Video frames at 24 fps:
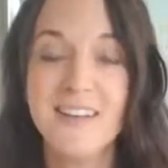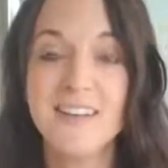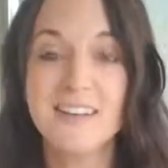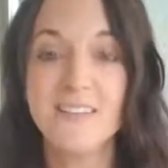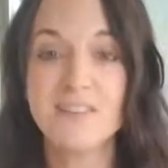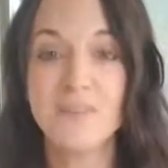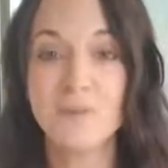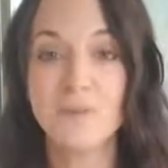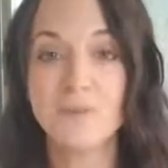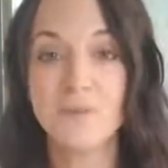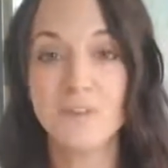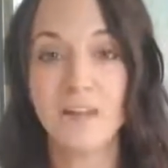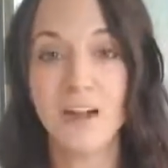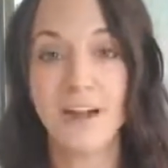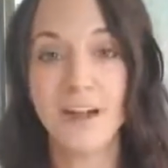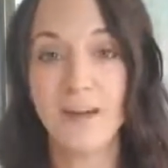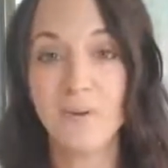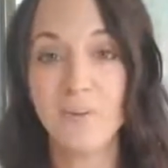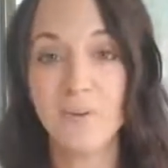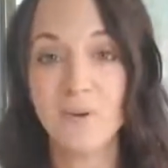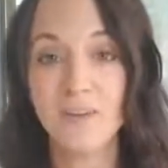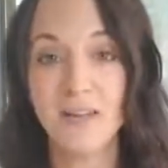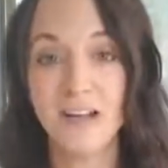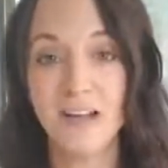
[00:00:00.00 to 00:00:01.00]
So I
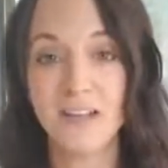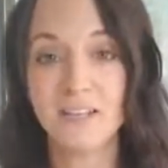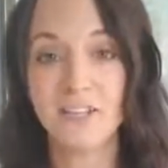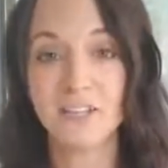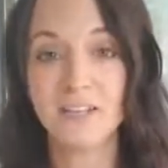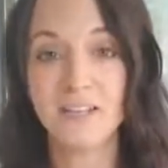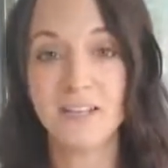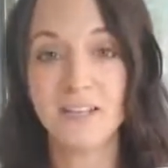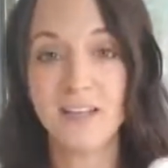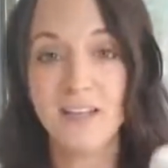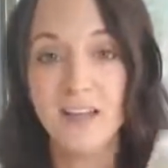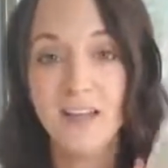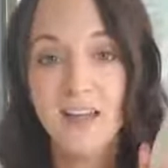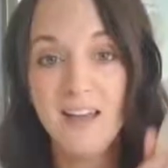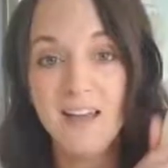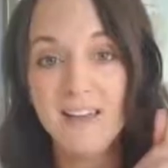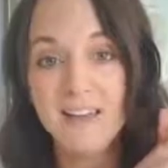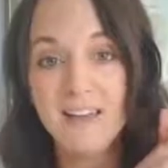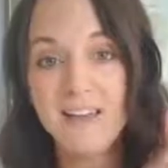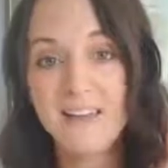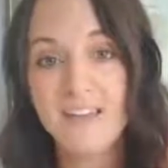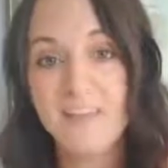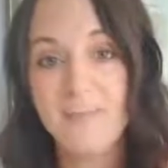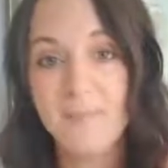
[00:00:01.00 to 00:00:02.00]
will actually
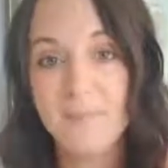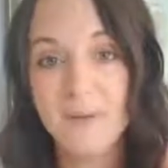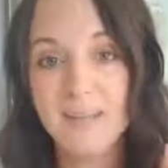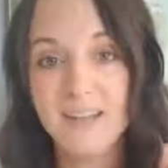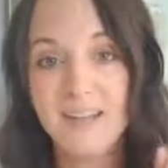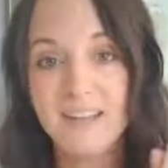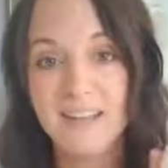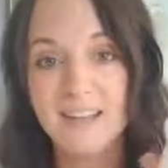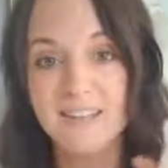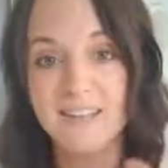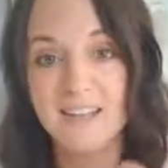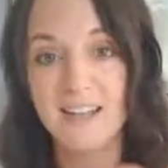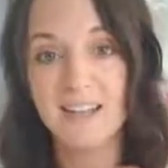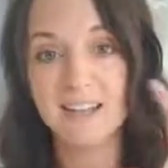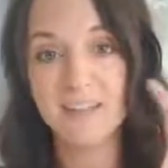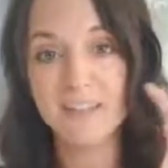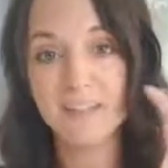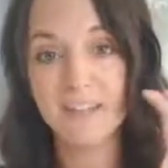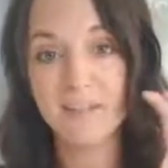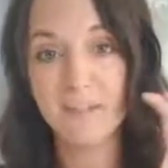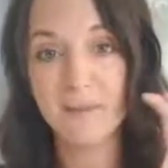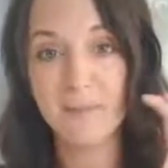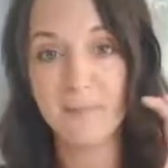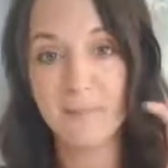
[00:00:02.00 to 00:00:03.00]
give my kids a
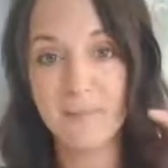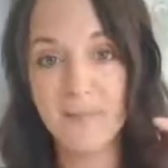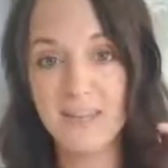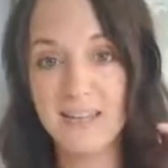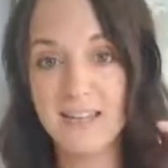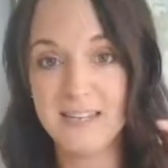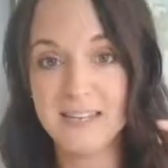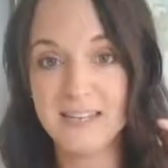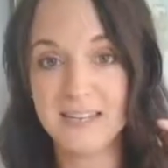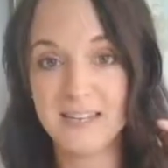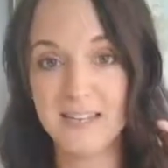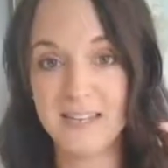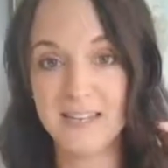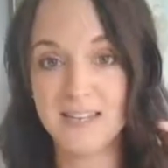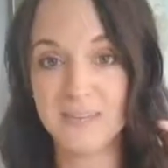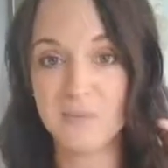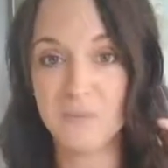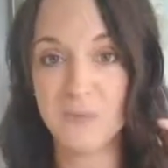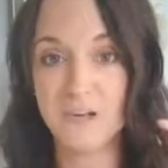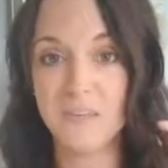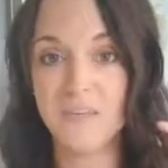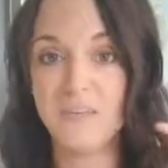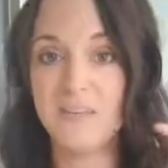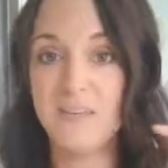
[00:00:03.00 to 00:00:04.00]
little mini size
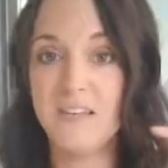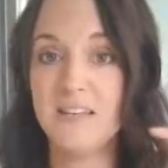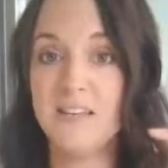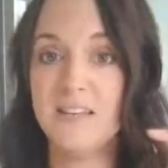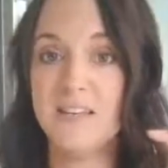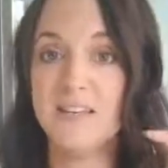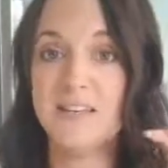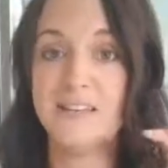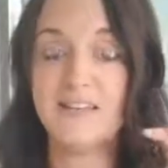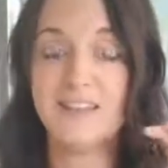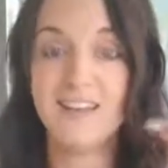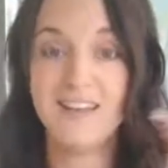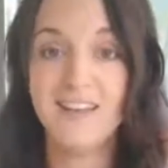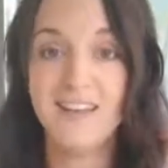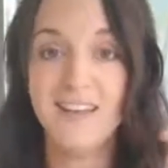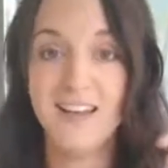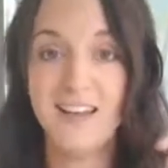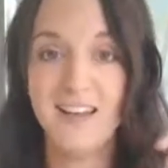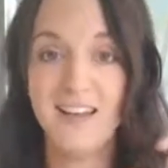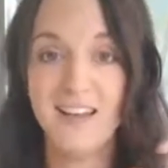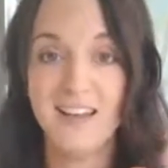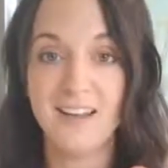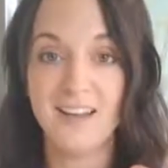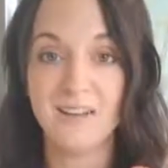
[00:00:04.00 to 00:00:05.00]
one of these
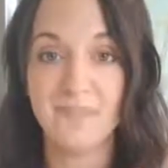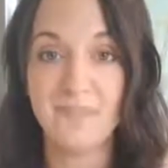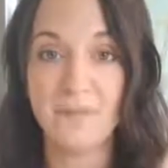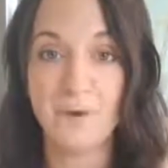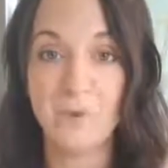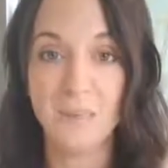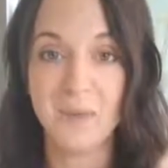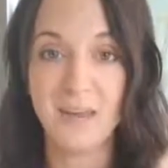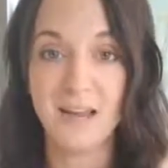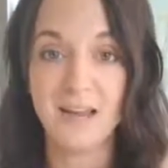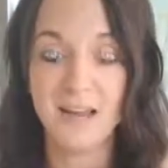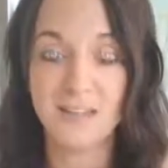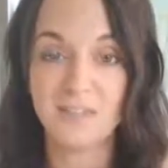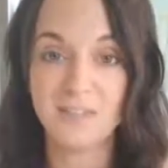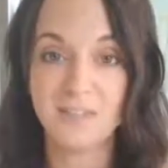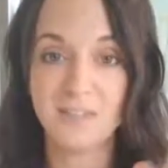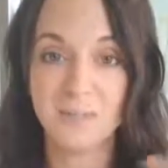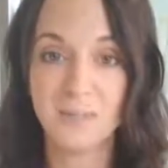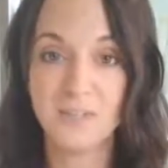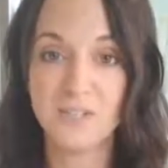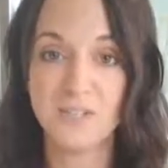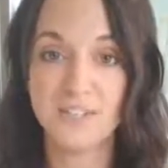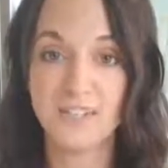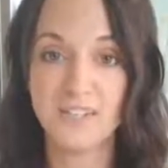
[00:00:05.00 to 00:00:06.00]
and a foaming hand
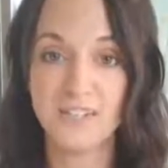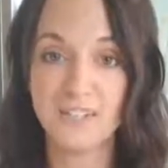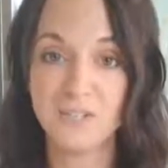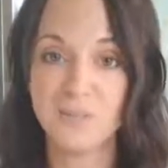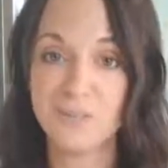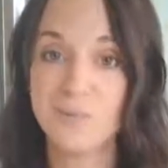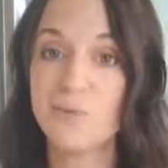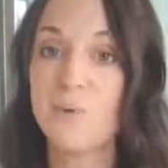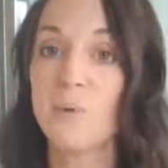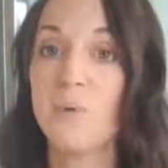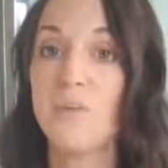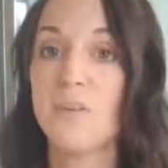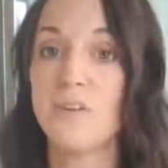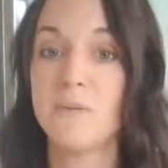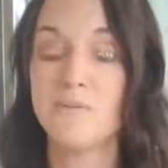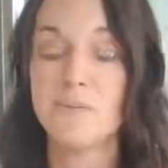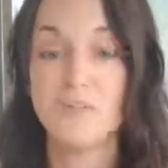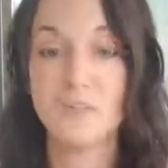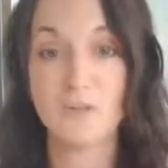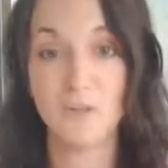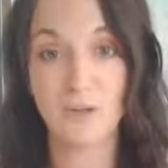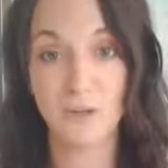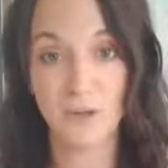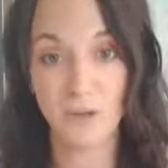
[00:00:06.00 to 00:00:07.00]
soap to take to school with them,
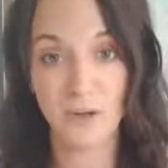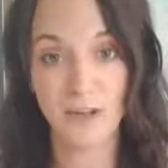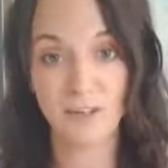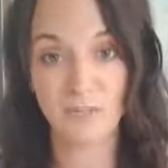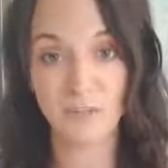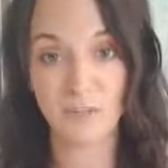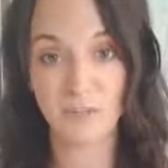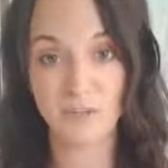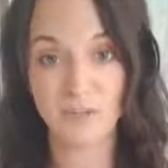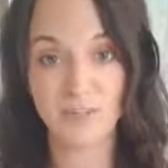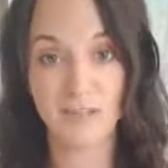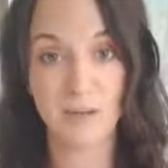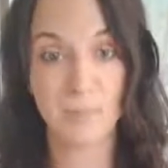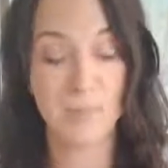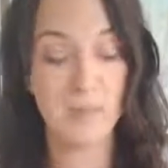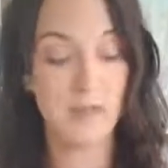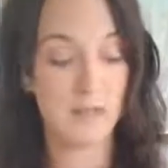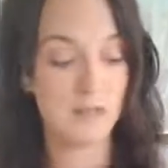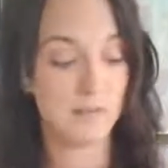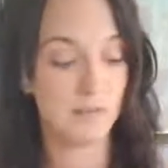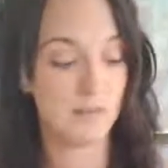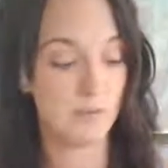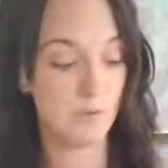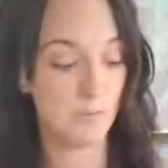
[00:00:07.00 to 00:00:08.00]
so they don't have to use that
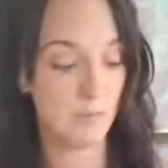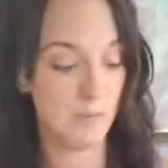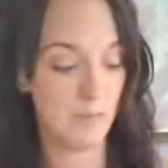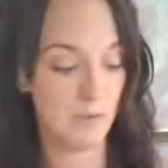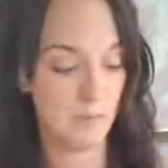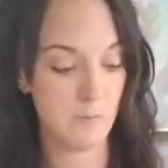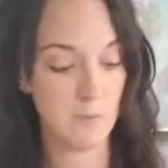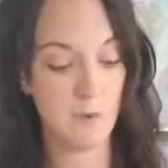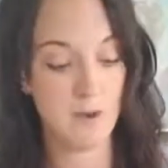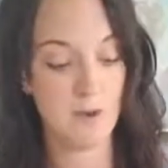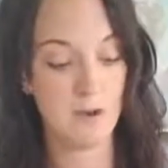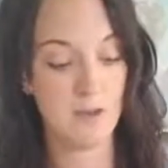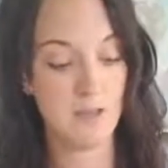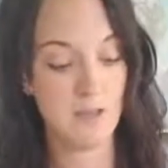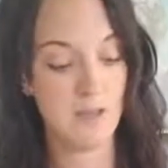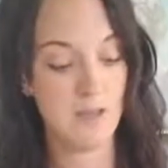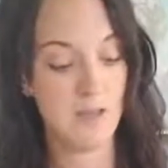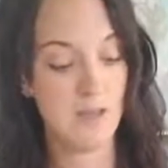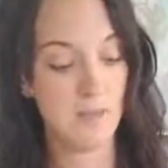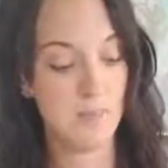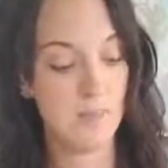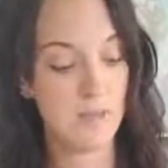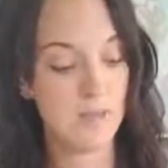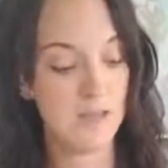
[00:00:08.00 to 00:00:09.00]
pink soap anymore,
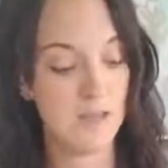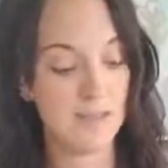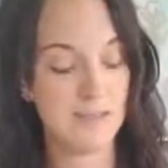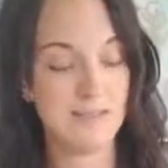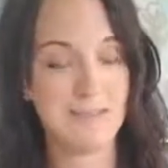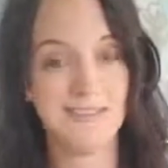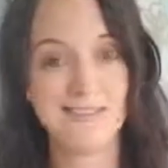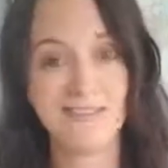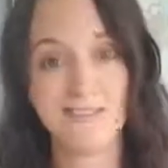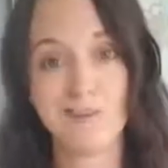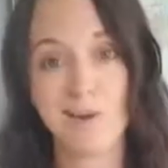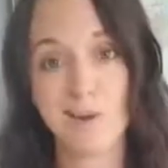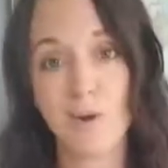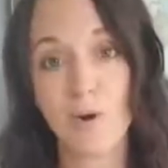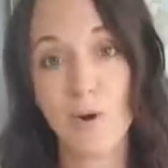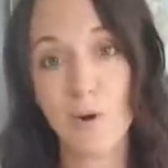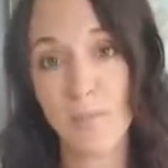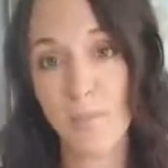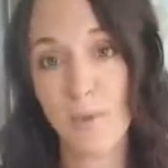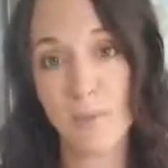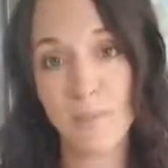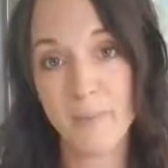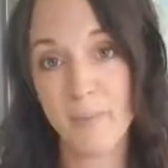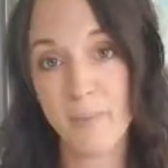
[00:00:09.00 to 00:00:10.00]
because it's got
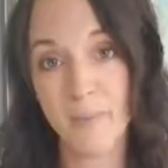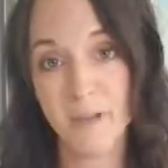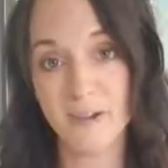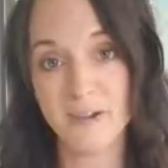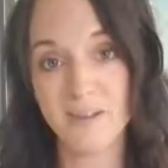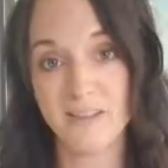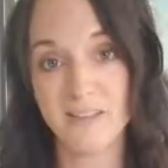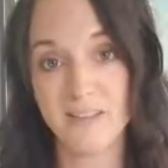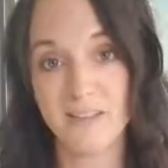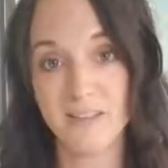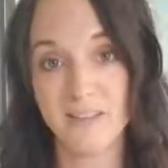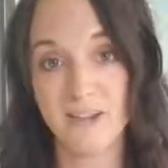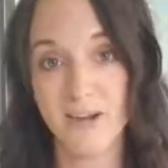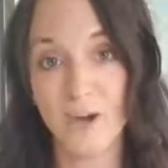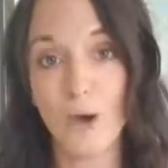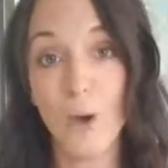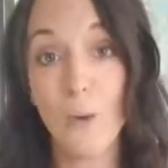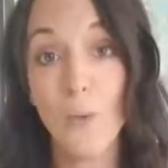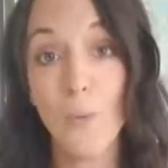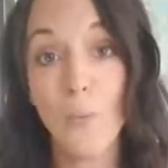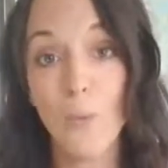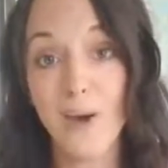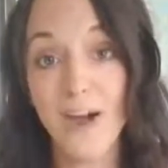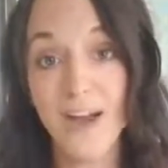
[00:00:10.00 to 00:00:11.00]
hormone mimickers in there.
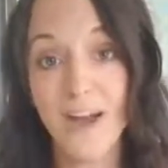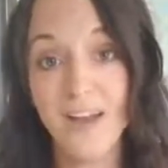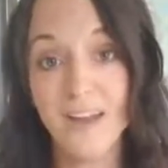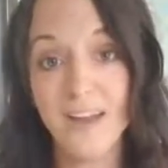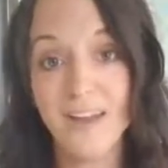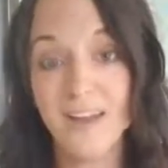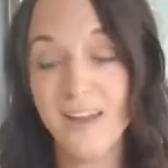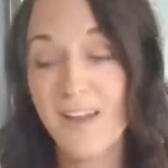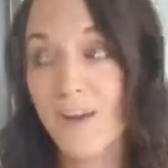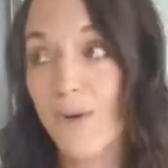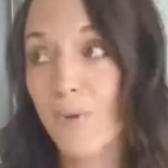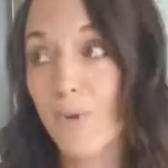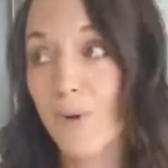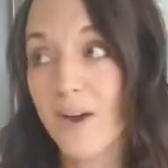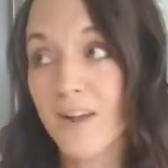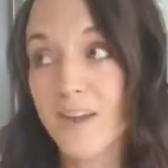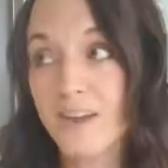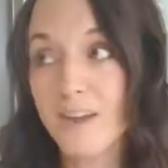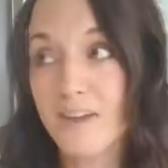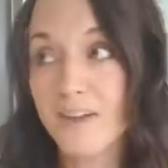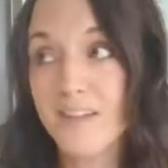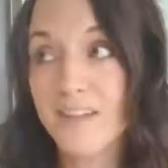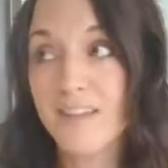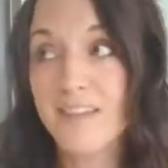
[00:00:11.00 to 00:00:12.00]
Why
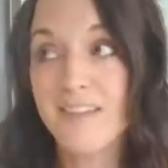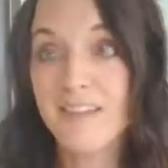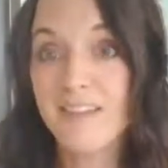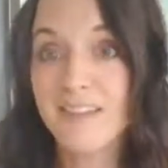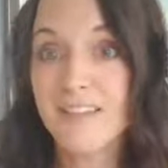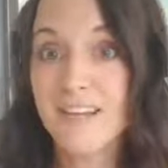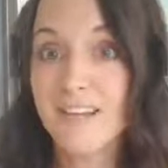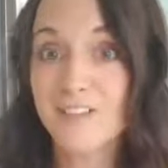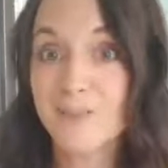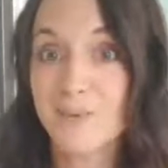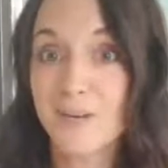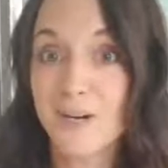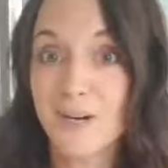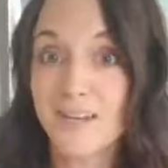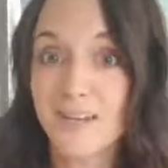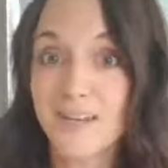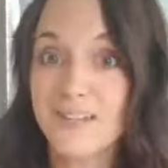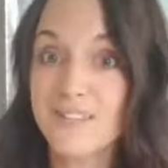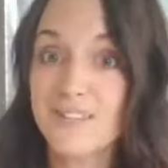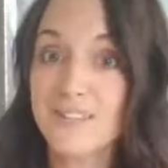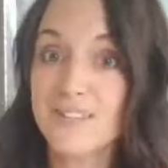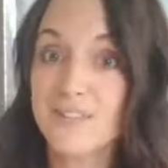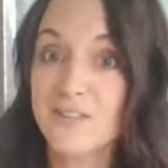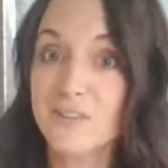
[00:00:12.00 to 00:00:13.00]
are they giving that to our
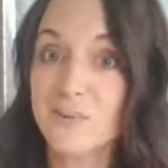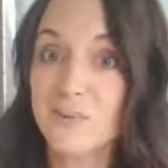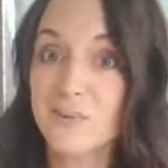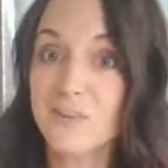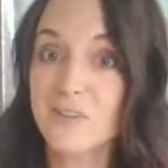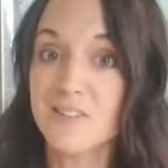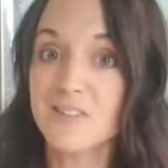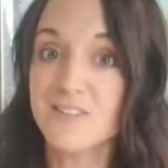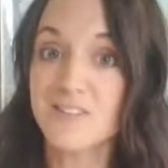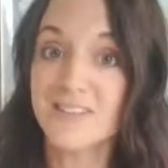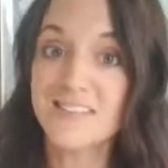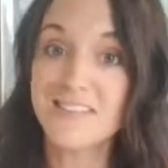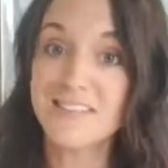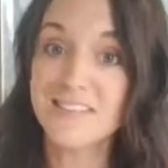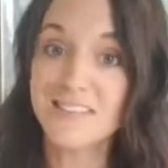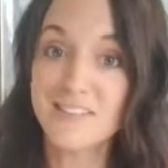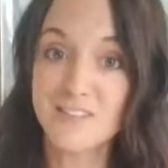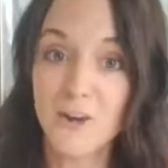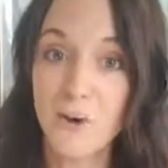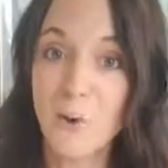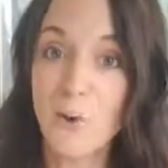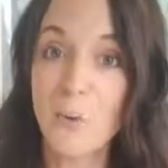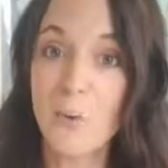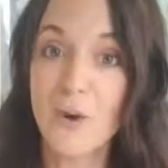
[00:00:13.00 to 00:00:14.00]
kids in schools? It's
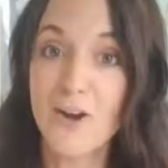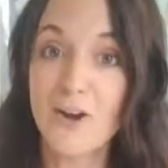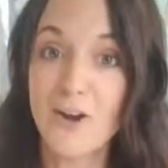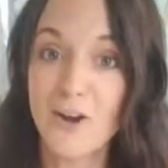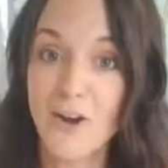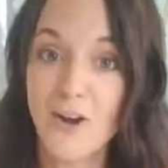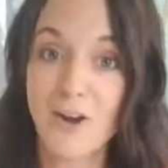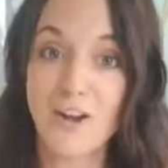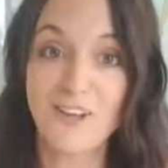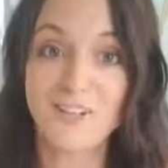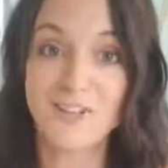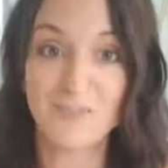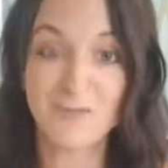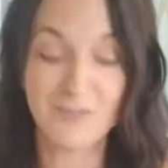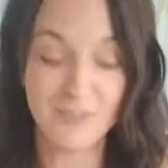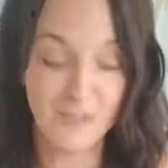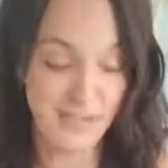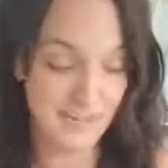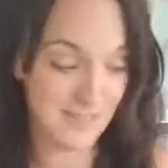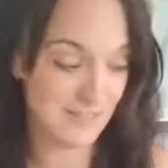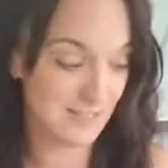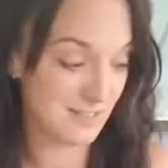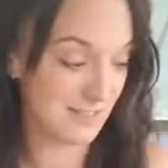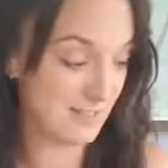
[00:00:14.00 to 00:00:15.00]
so not right.